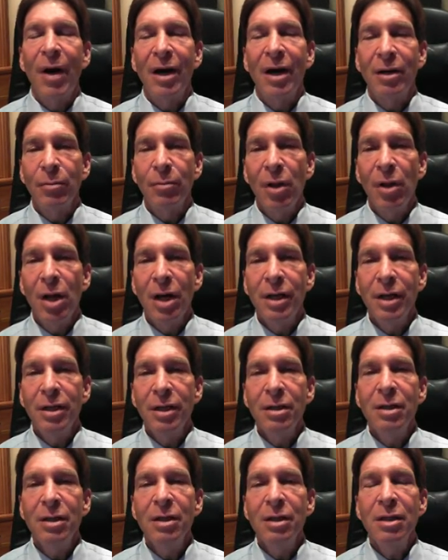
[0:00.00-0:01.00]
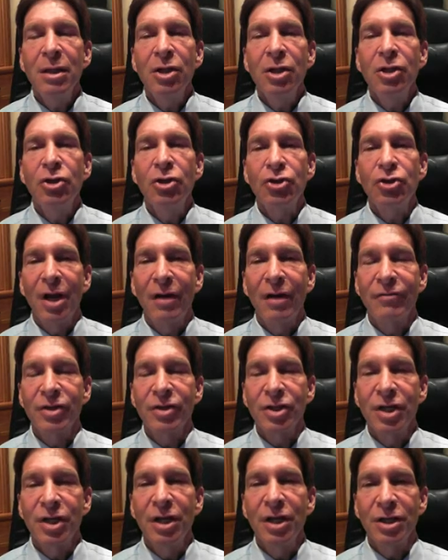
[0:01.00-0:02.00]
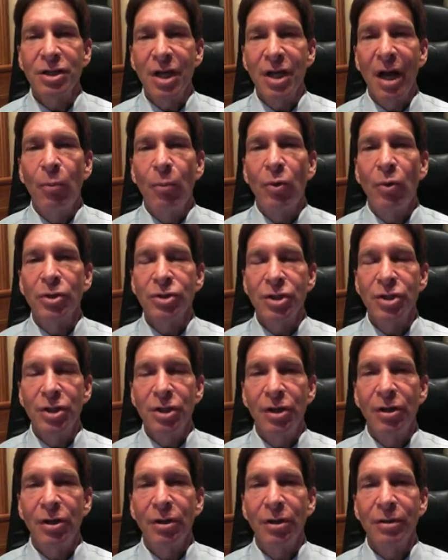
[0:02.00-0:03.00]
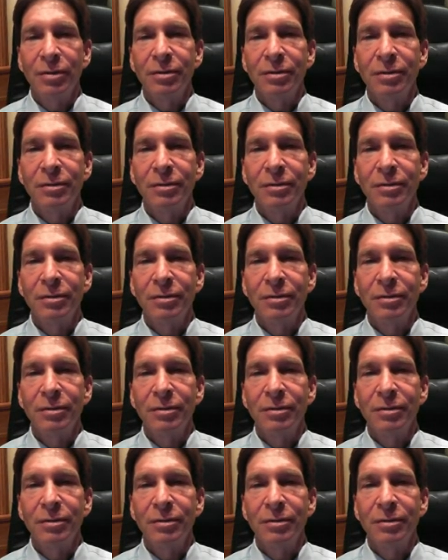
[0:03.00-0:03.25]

Bottom line, you should have a skin exam once a year